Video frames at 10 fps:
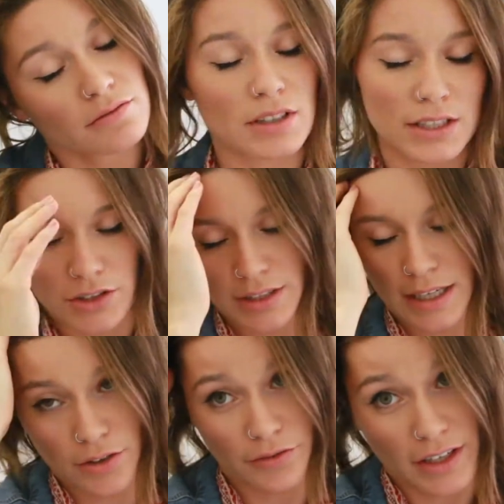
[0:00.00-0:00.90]
And then just
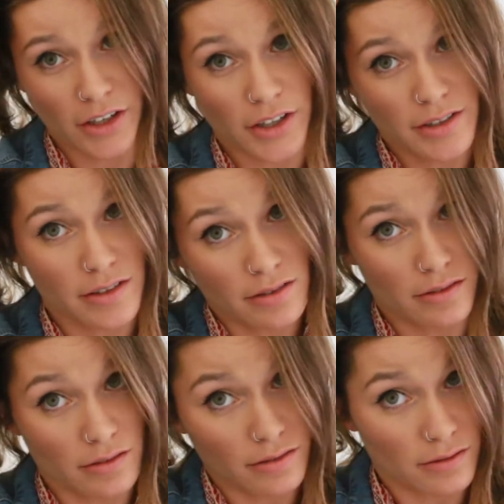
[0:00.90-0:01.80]
take your fingers,
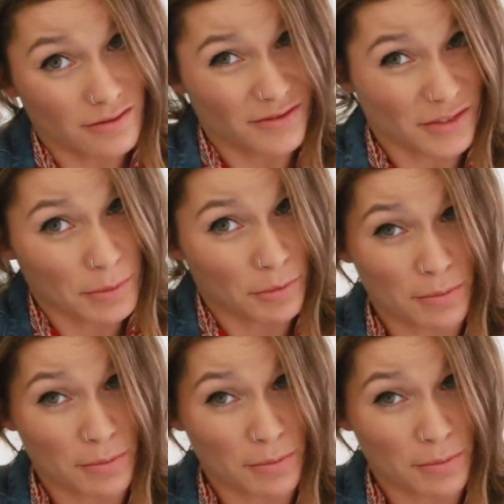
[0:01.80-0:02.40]
rub,